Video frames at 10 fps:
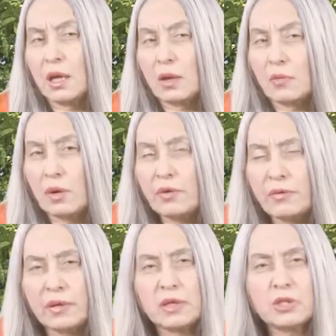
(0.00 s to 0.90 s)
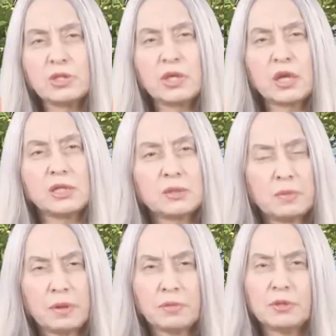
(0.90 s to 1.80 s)
well, things change,
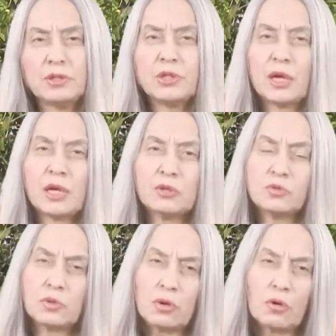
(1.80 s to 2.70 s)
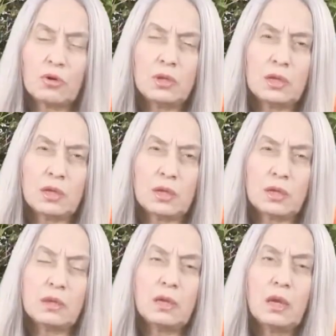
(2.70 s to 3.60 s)
people change, we all
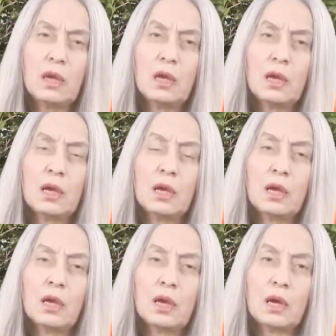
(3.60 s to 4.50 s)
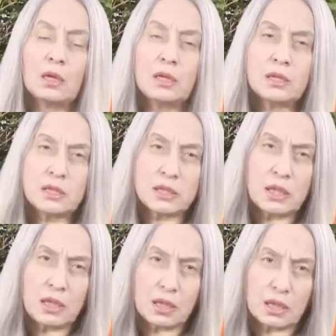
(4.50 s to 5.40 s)
learn. Let's
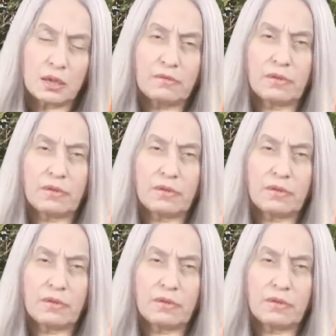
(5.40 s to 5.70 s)
see if